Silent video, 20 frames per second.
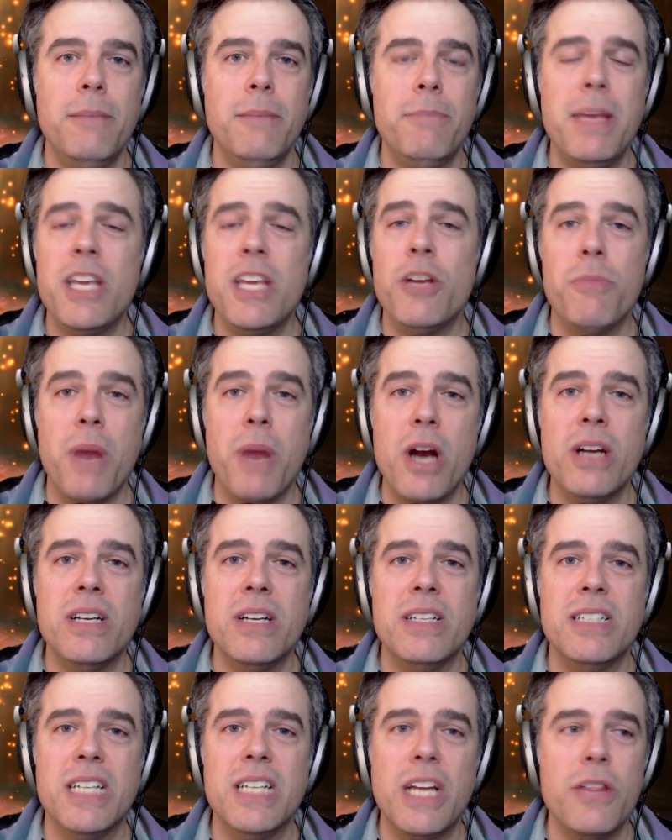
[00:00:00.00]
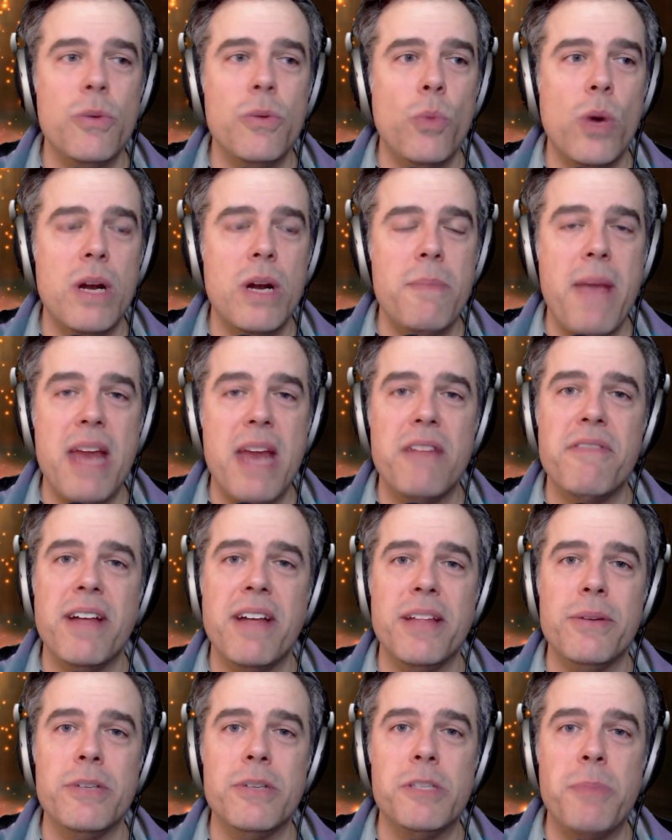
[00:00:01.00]
Make Your Mark, another 1 mana
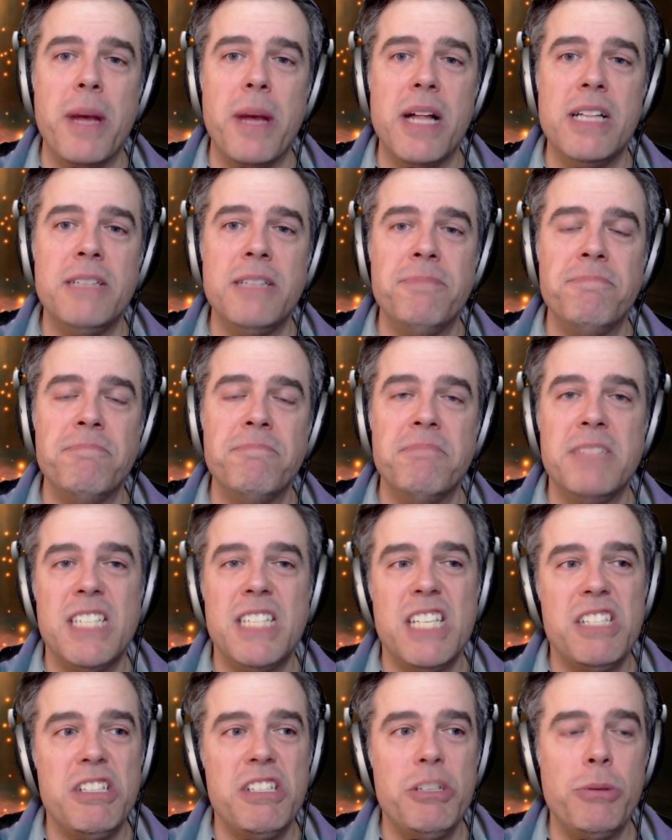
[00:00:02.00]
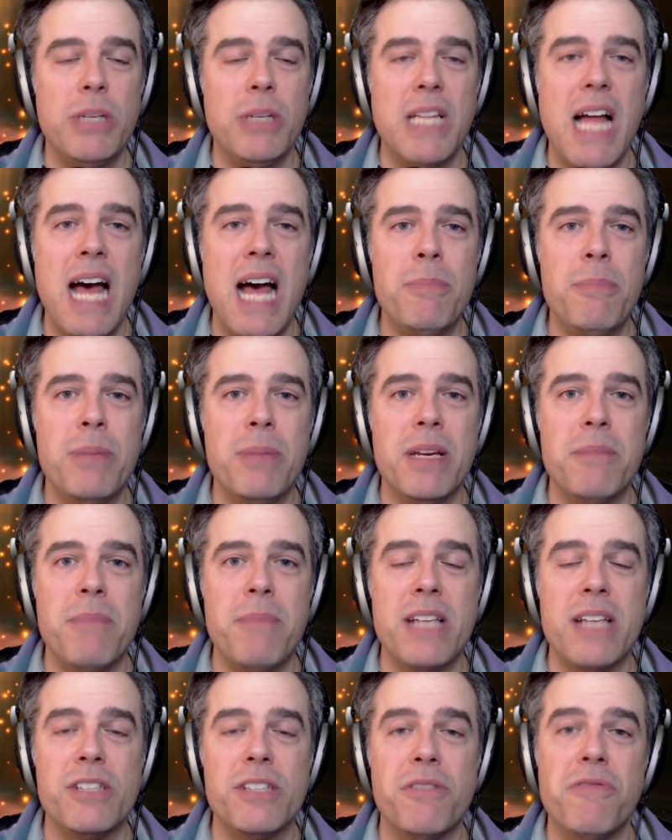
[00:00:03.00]
value spell. Doesn't do a lot, but it
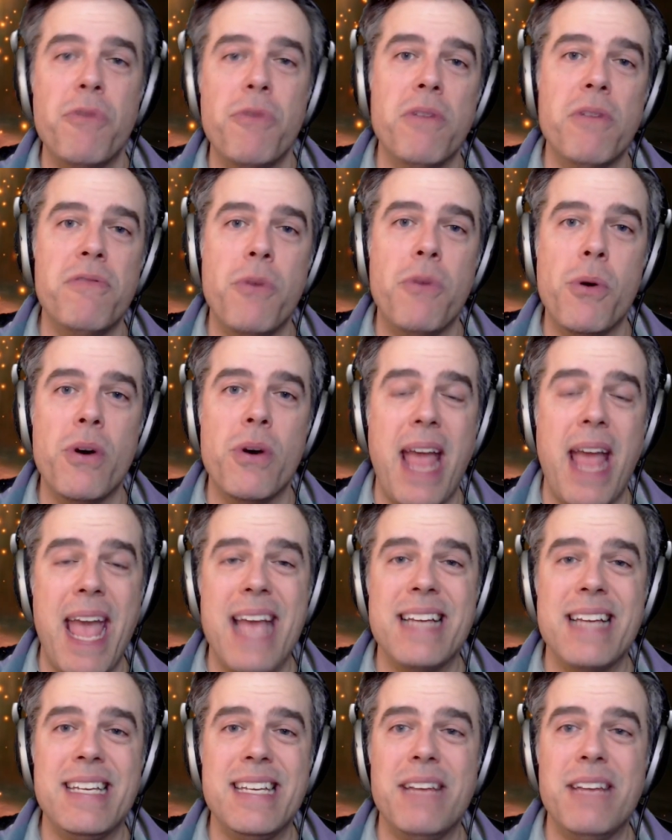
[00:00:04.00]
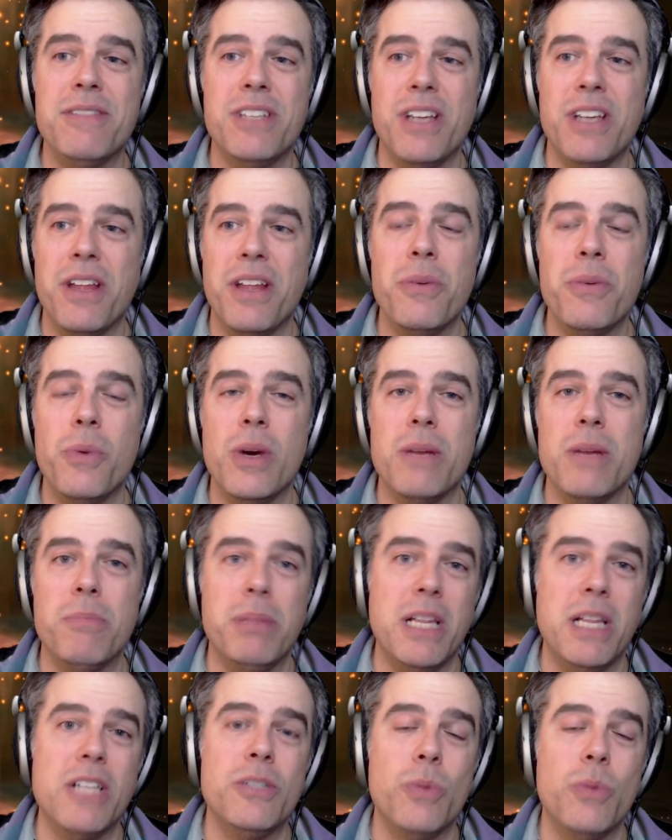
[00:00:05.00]
makes a 4/4 and gives another
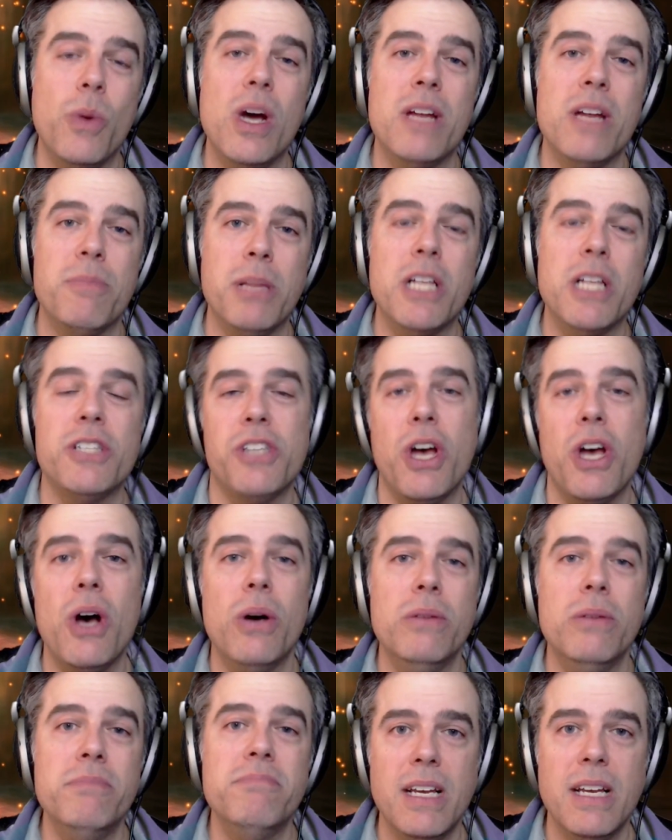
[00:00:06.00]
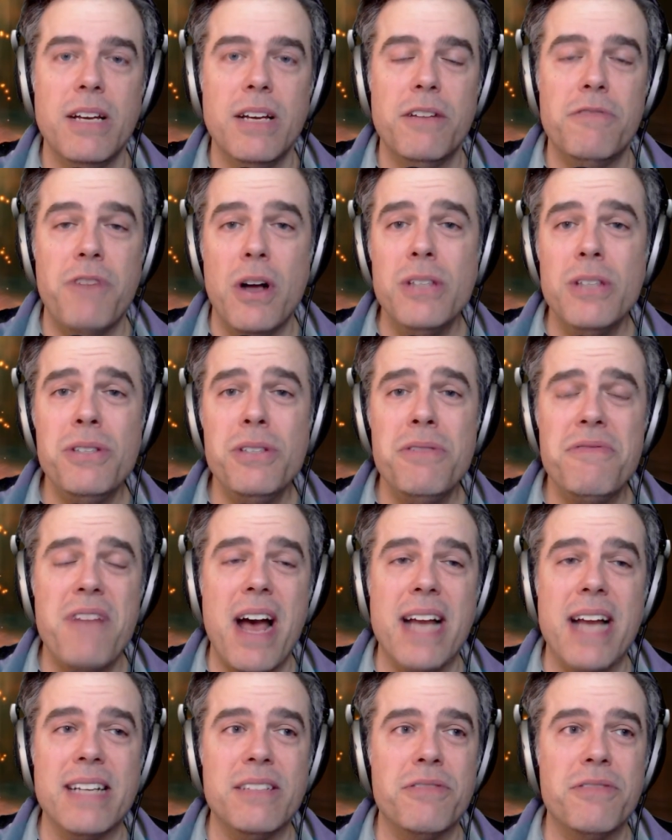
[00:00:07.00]
1/1/0. Fossil
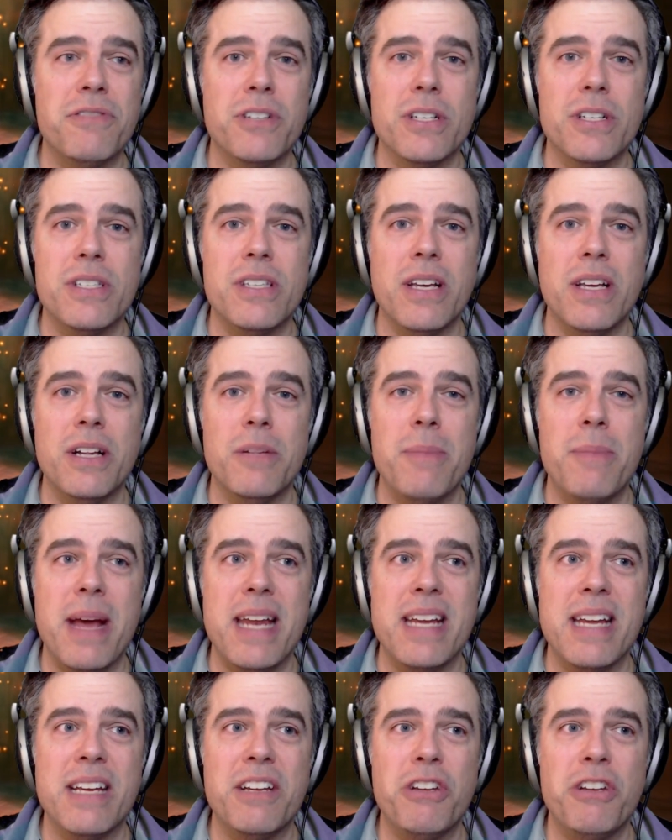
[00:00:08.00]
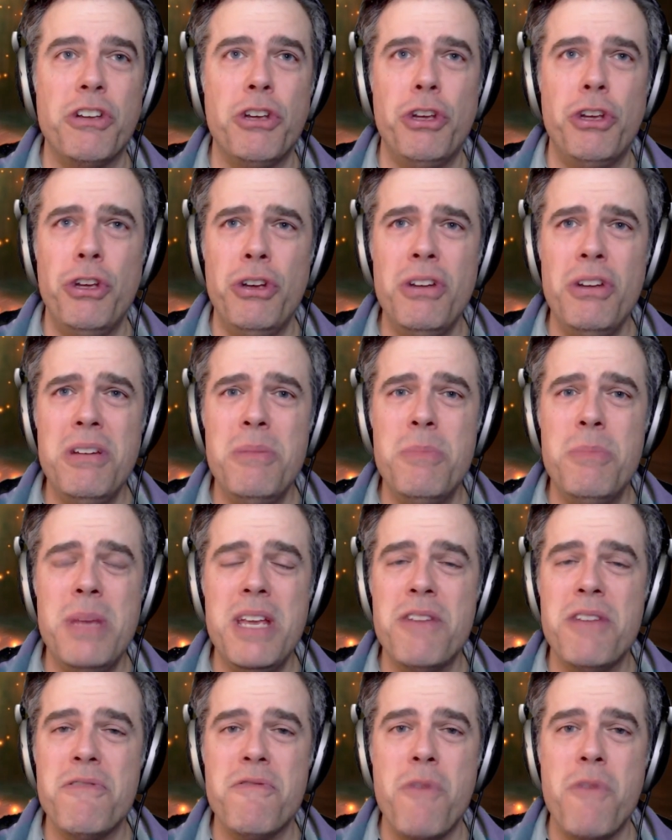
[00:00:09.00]
Find for a single mana could
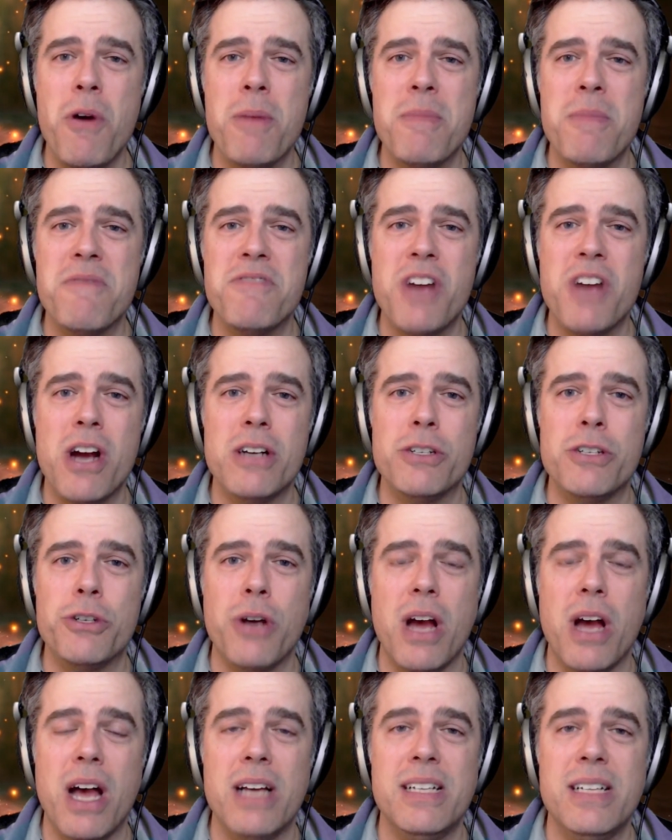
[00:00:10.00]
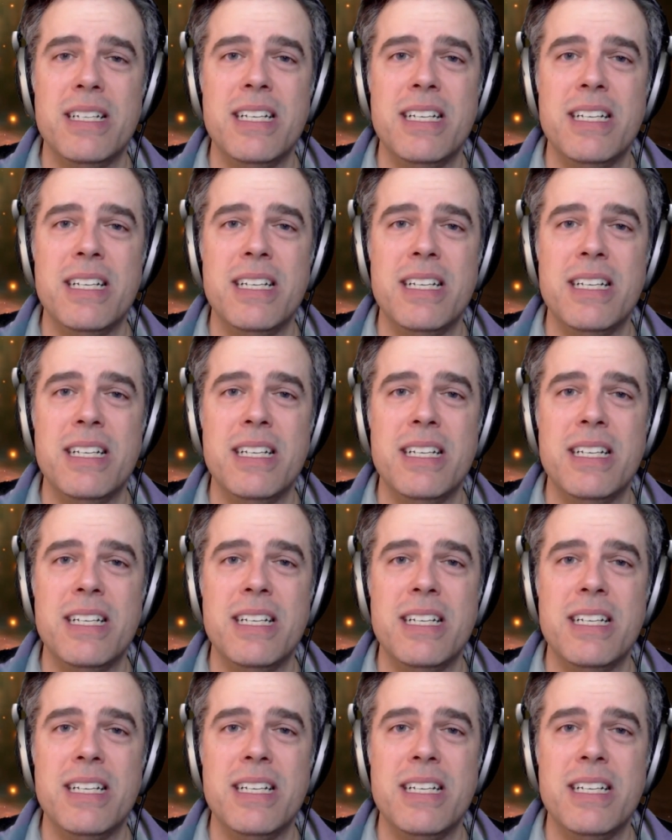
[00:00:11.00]
be a form of card draw.